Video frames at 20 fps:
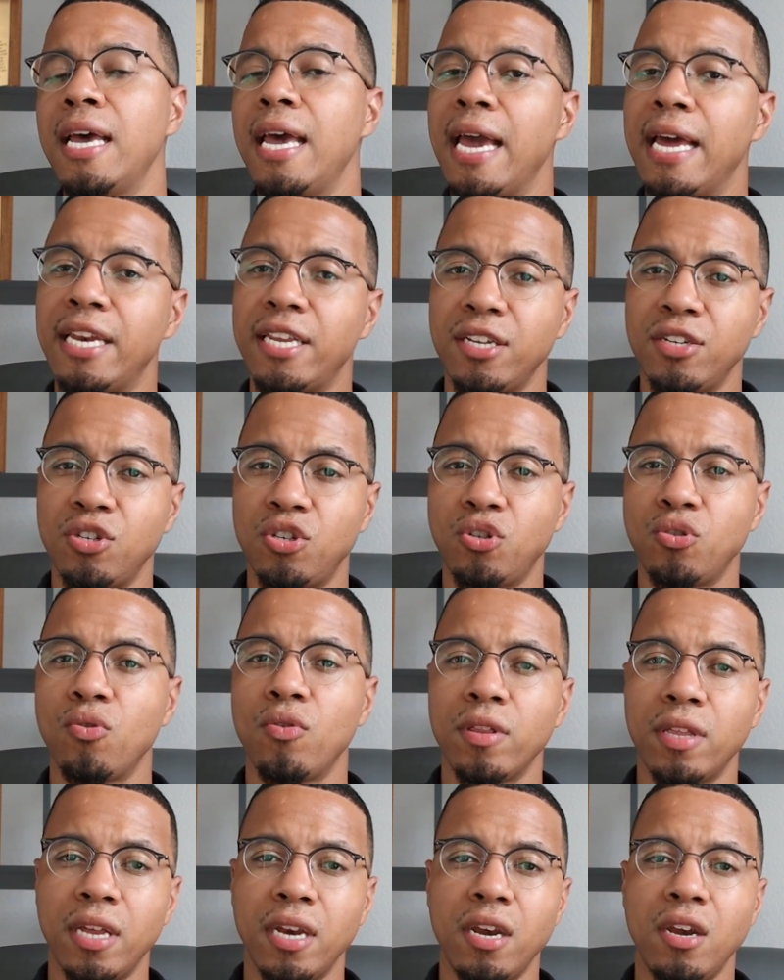and to
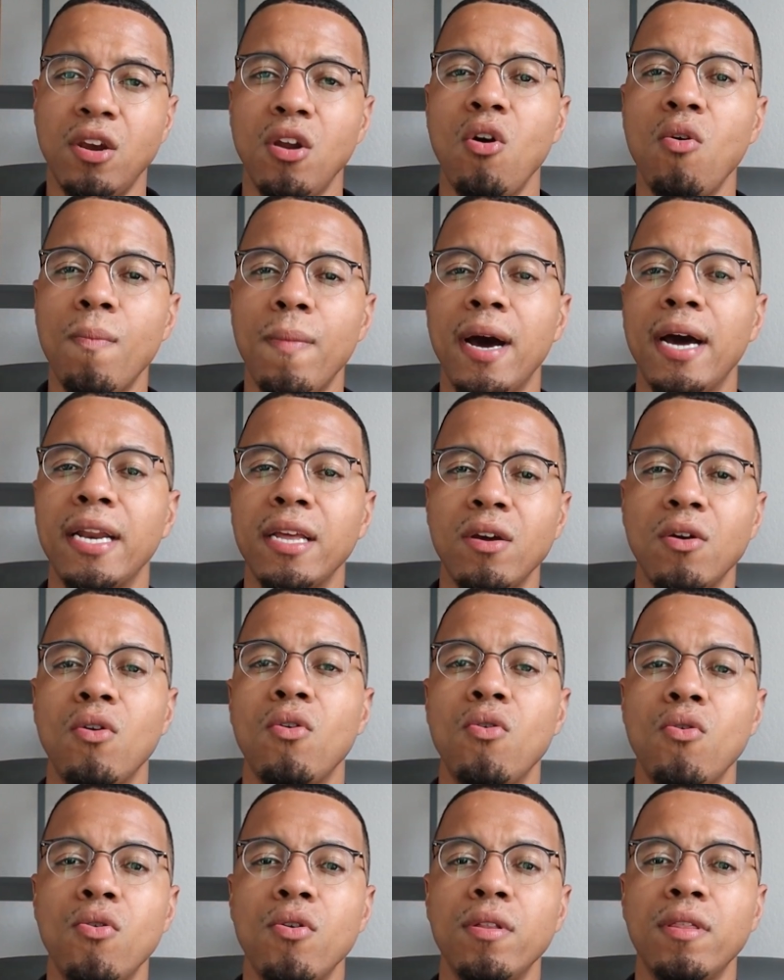ensure that nobody
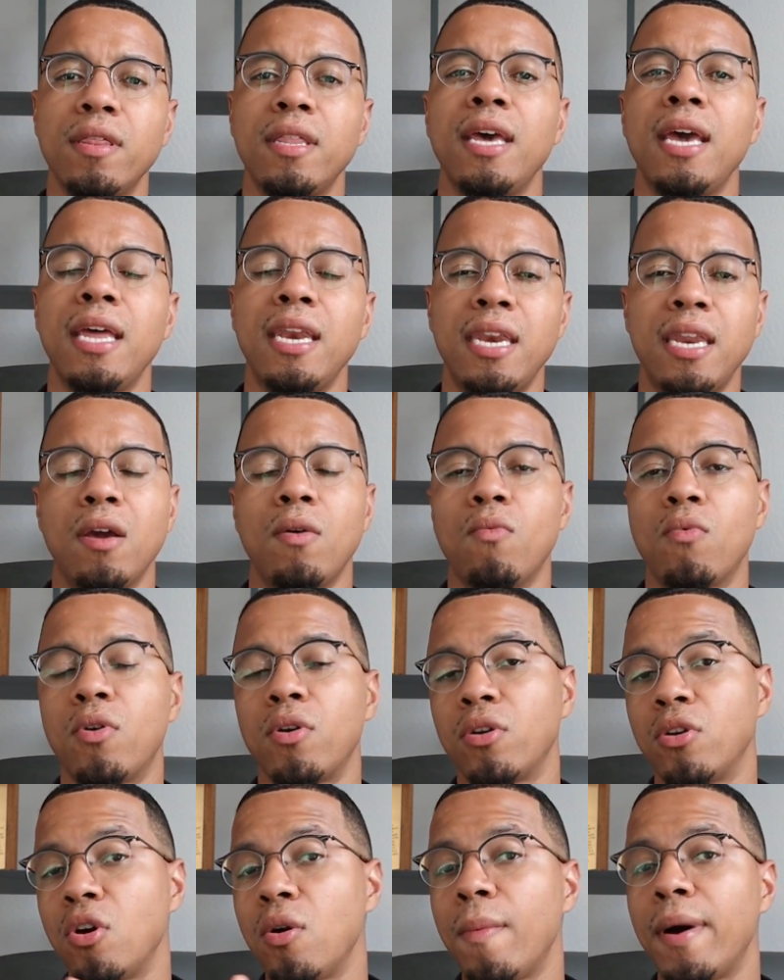on that
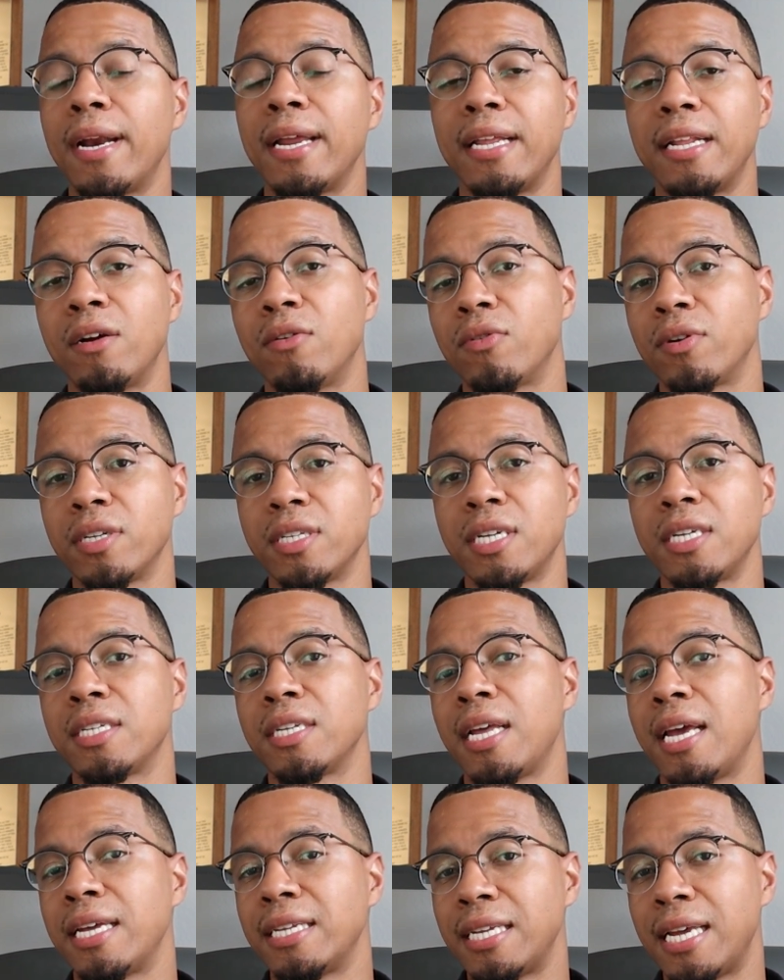network, nobody in the
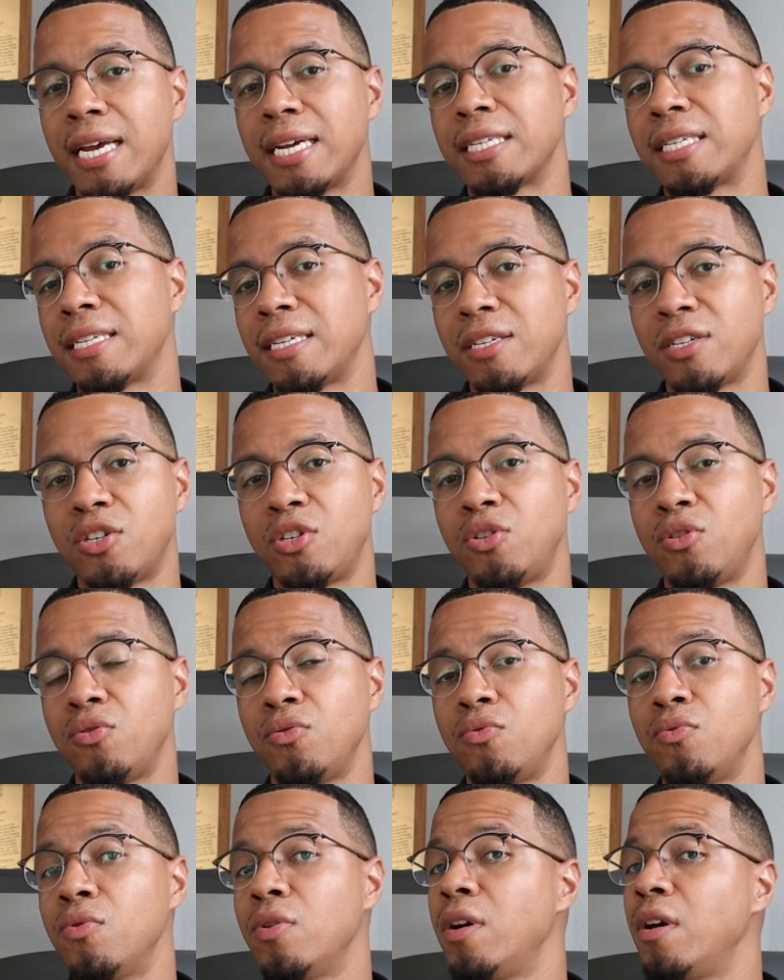organization has access
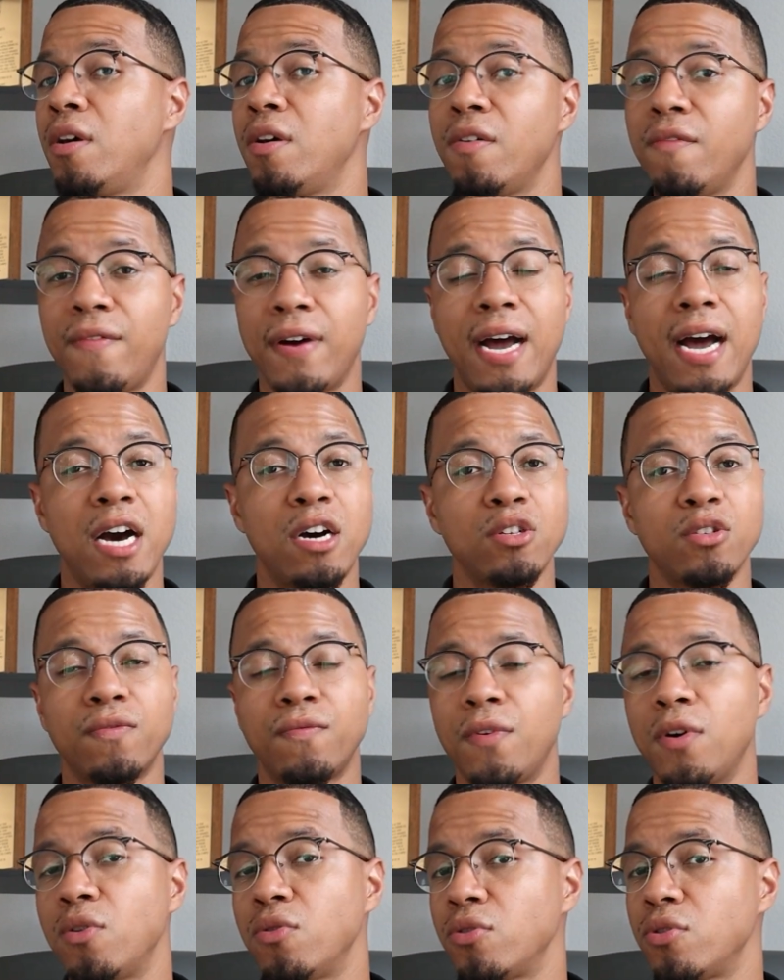to files,
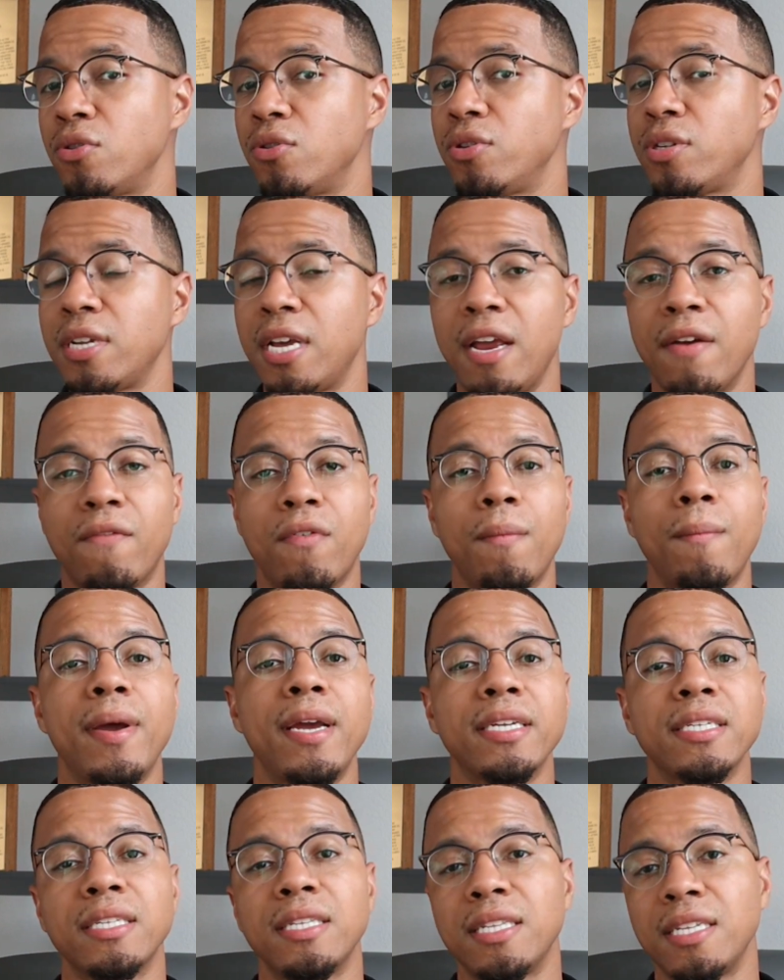folders,
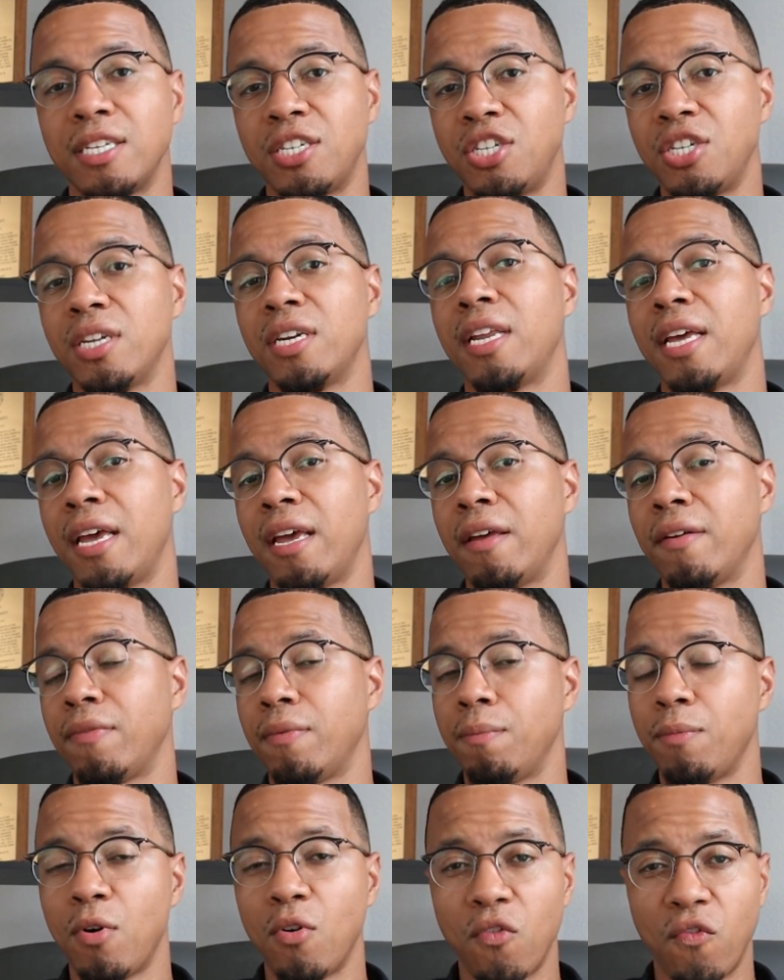information that they shouldn't have,
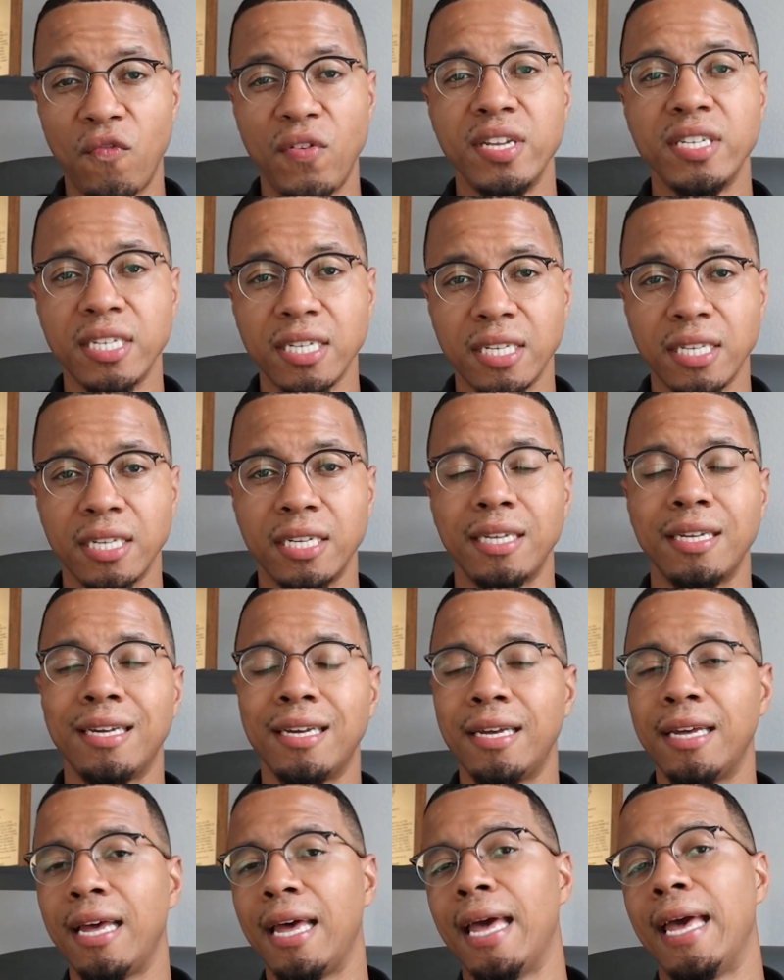both physically
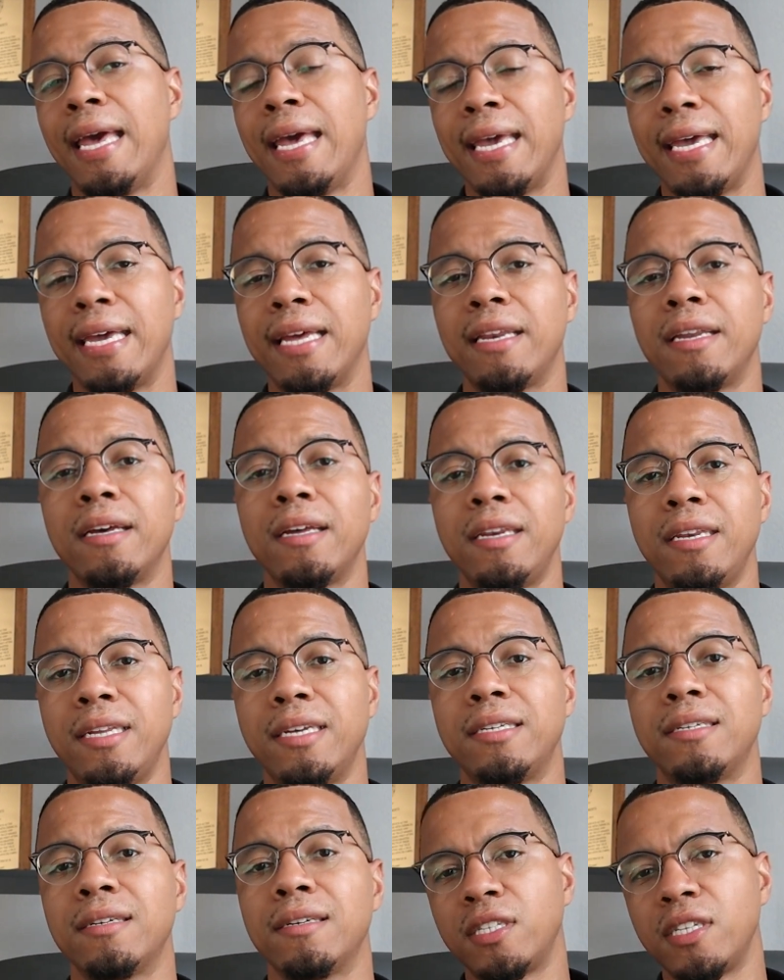and
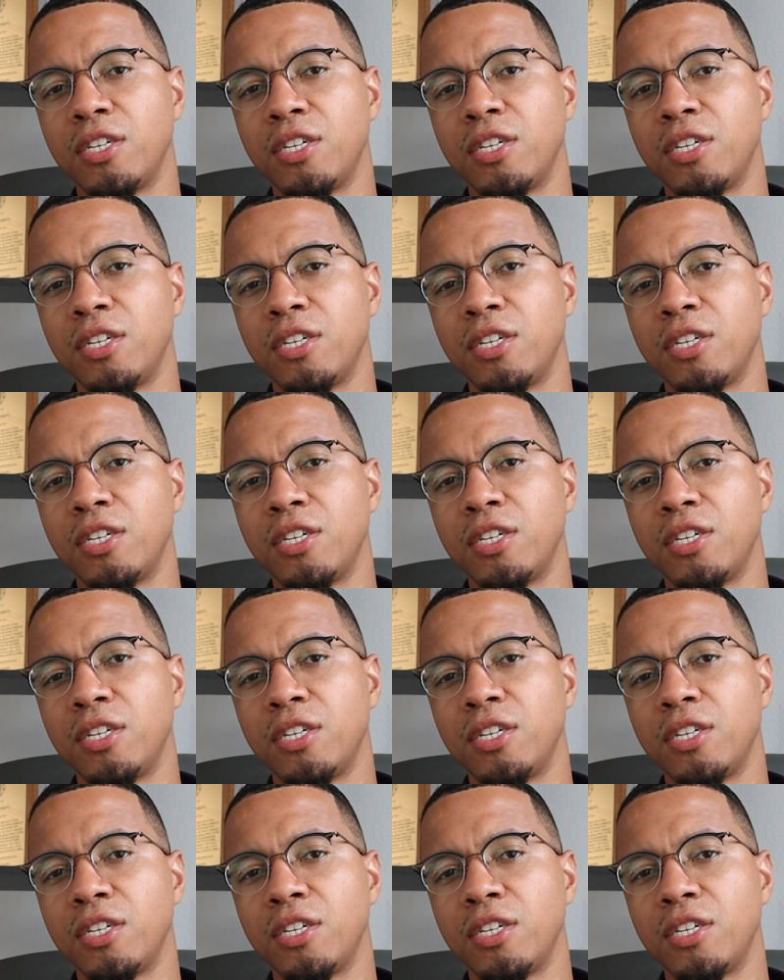digital.